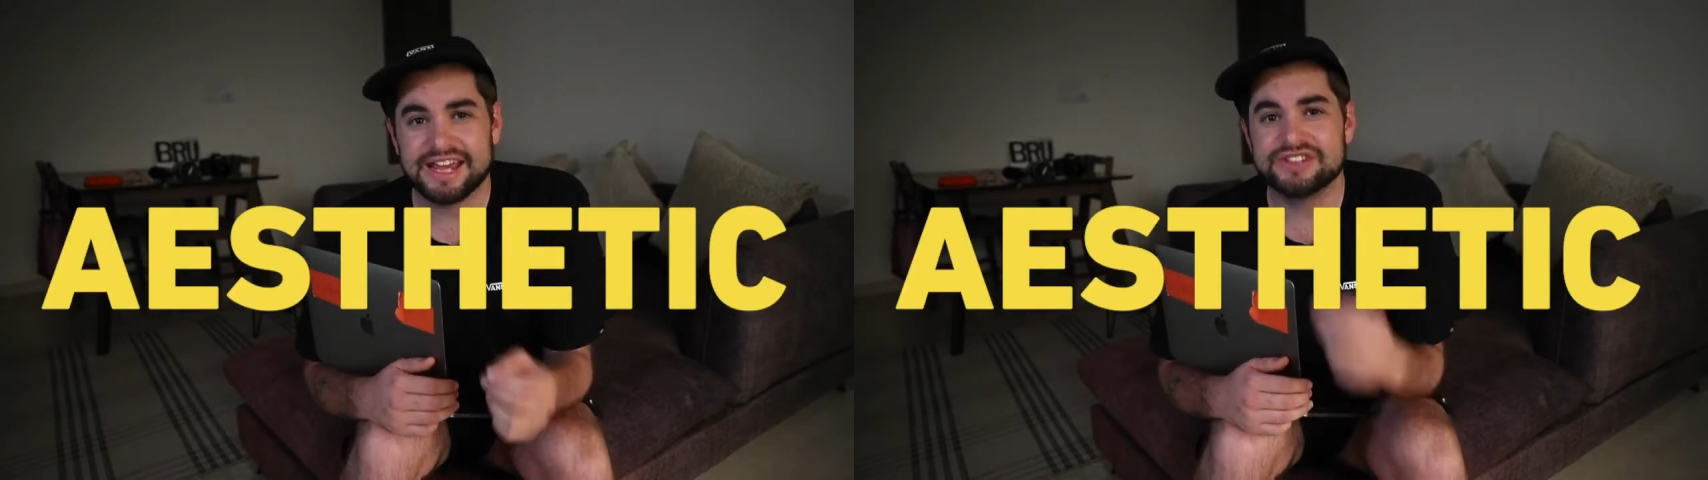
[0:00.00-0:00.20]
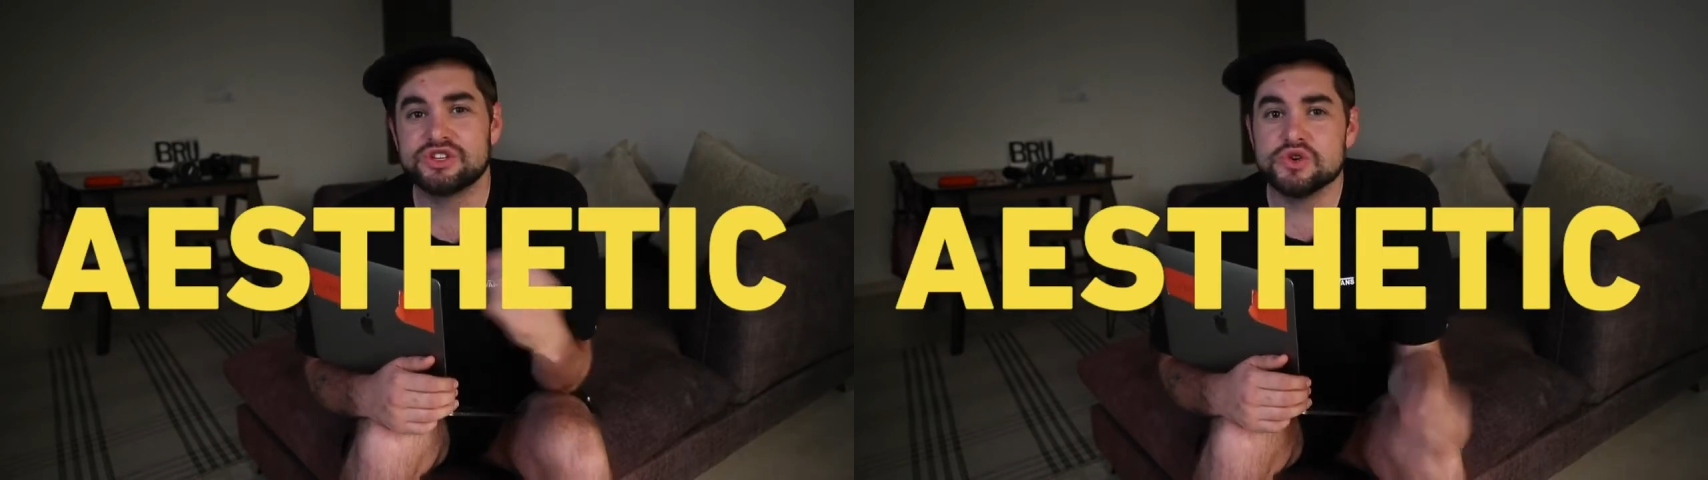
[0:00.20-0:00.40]

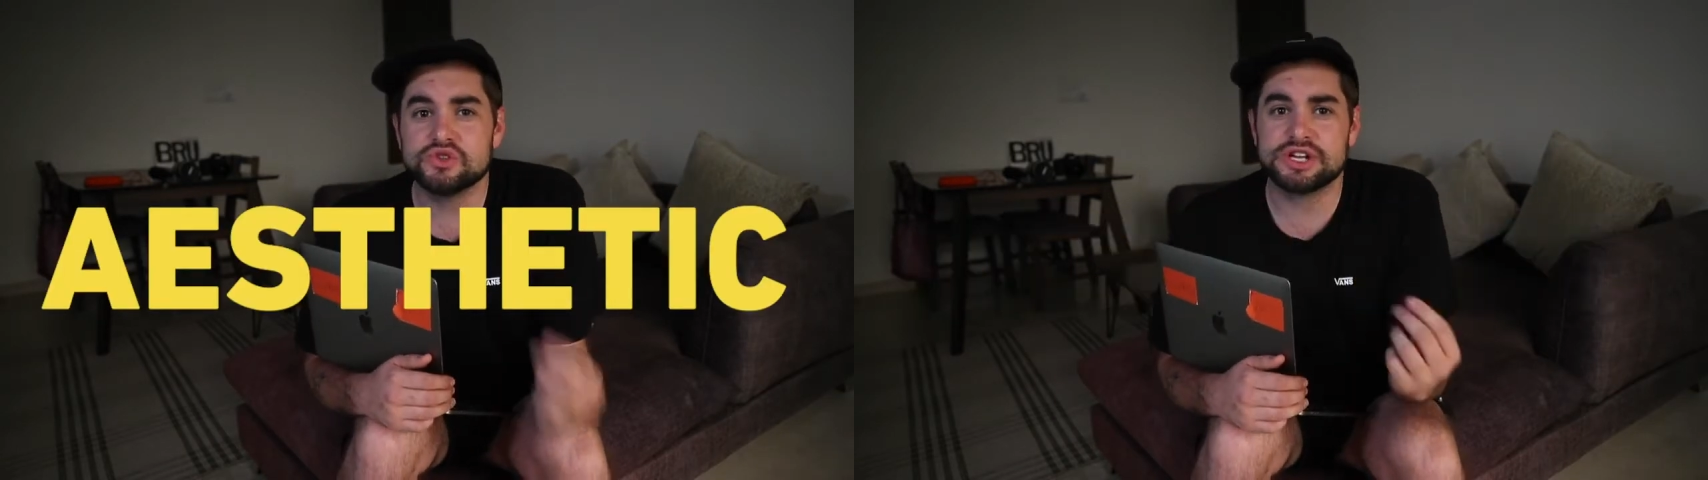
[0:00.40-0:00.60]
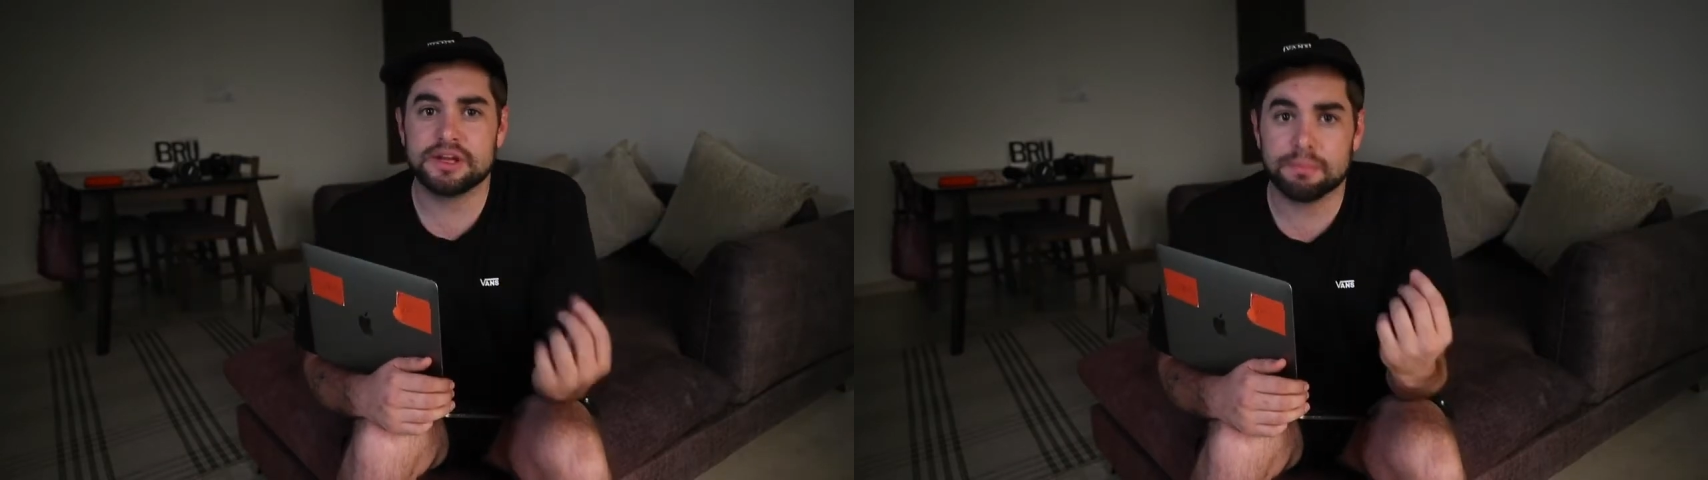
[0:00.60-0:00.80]
is
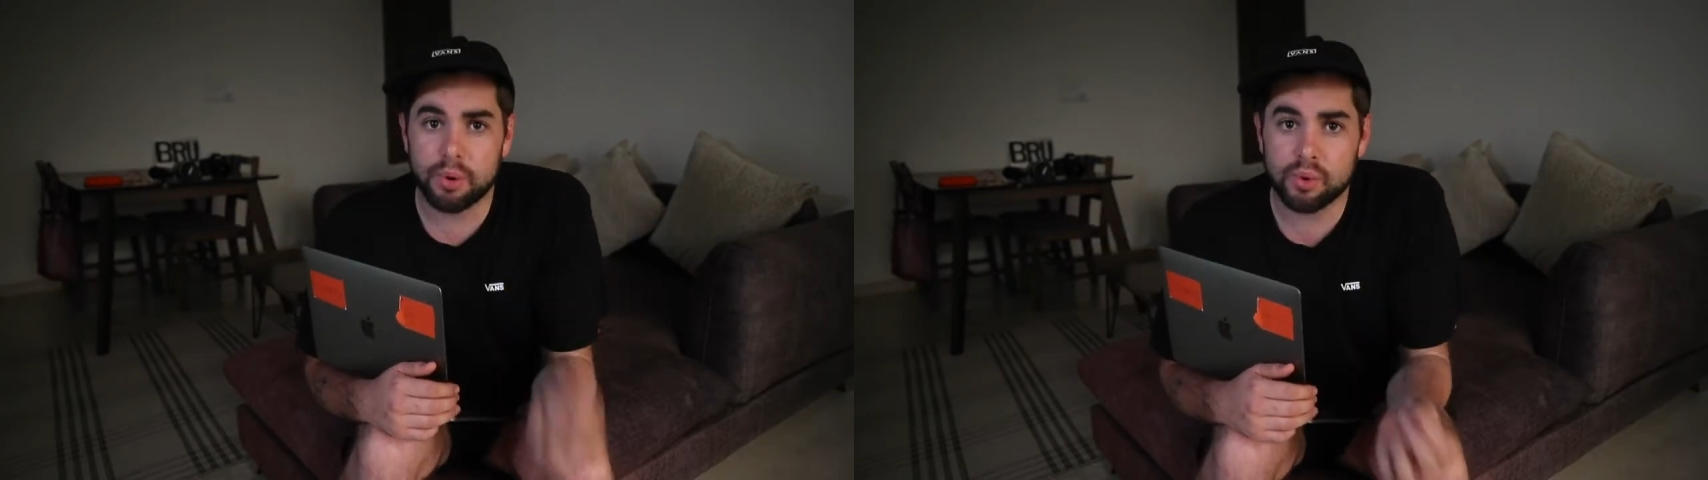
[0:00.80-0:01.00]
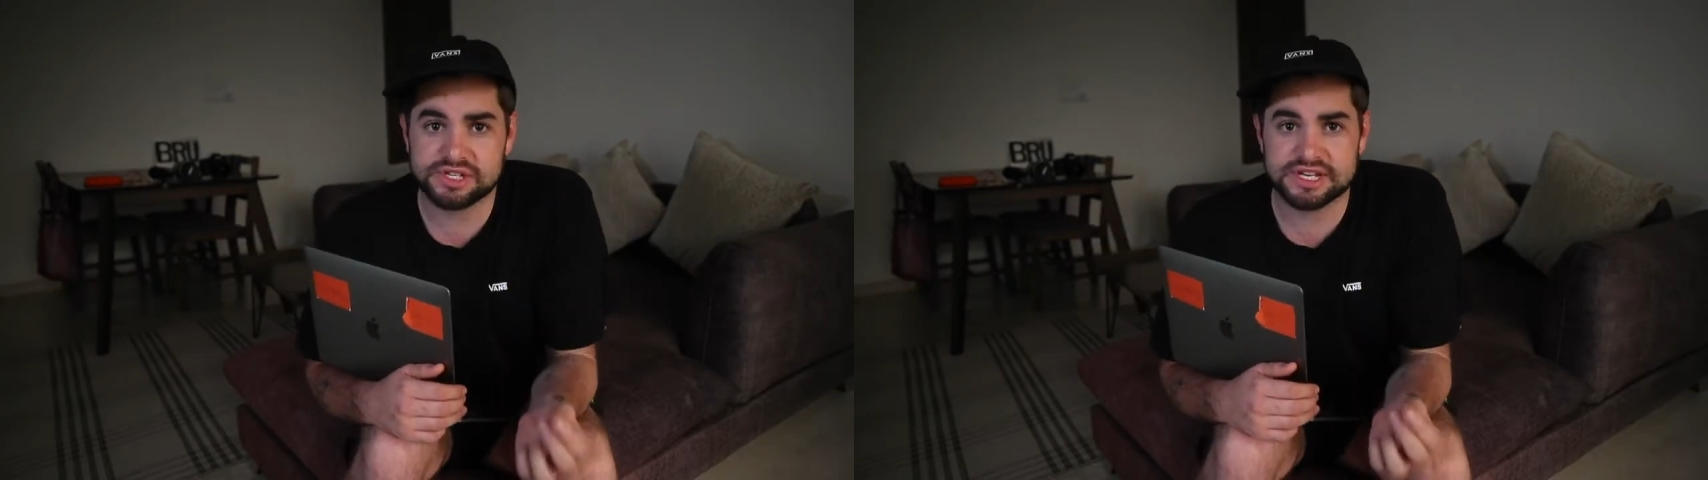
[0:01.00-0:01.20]
hugely
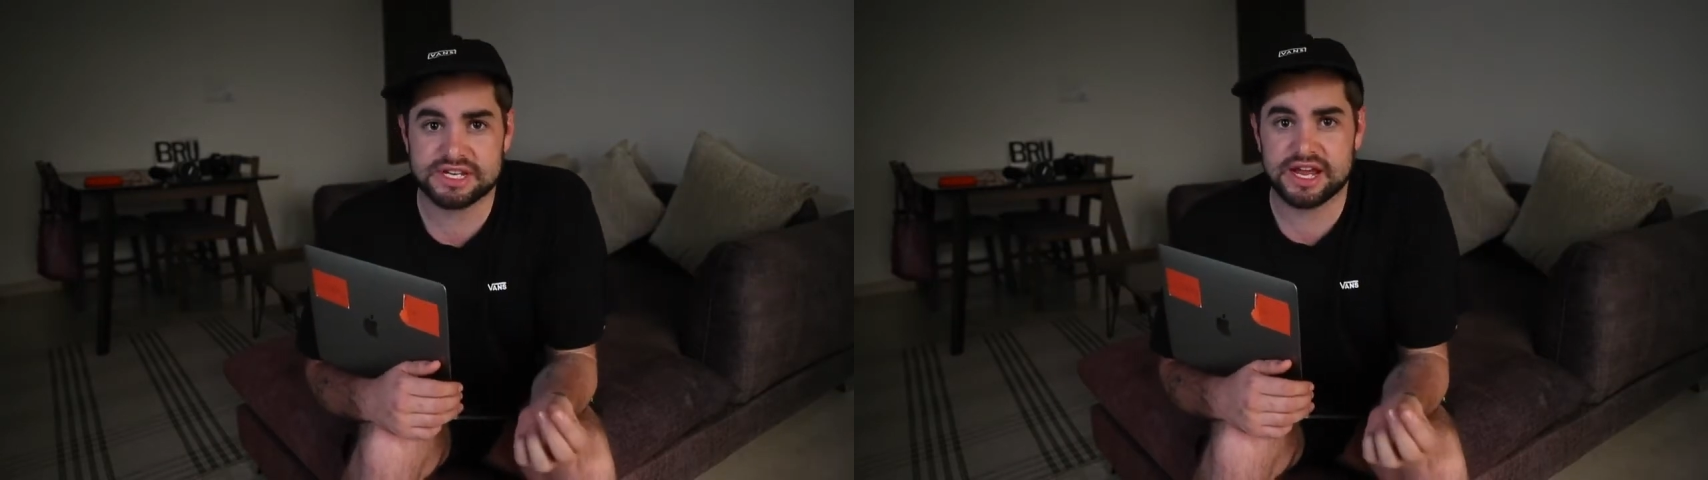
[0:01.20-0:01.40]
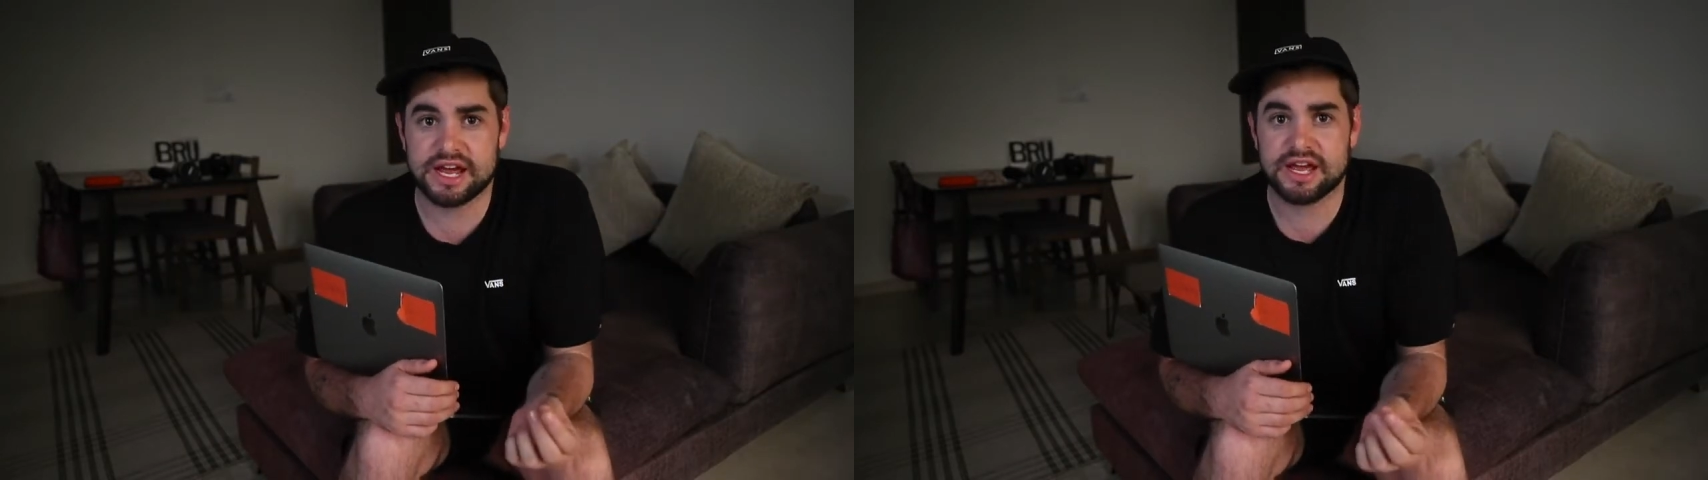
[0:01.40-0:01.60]
important
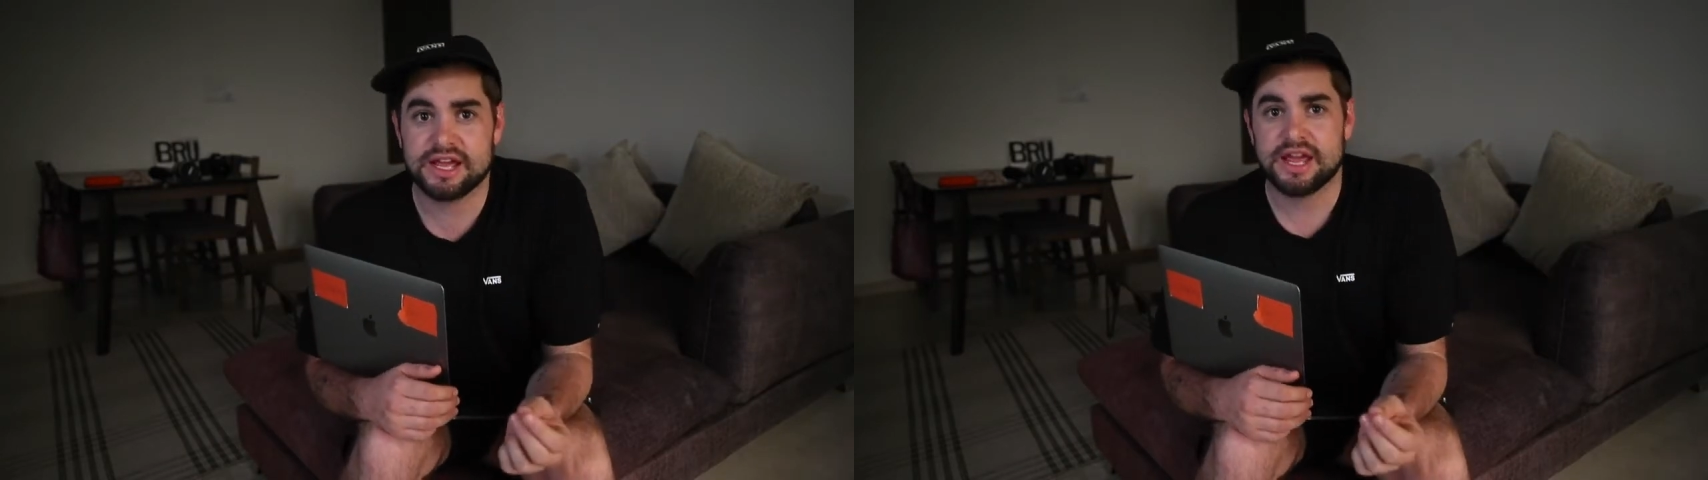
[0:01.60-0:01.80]
here.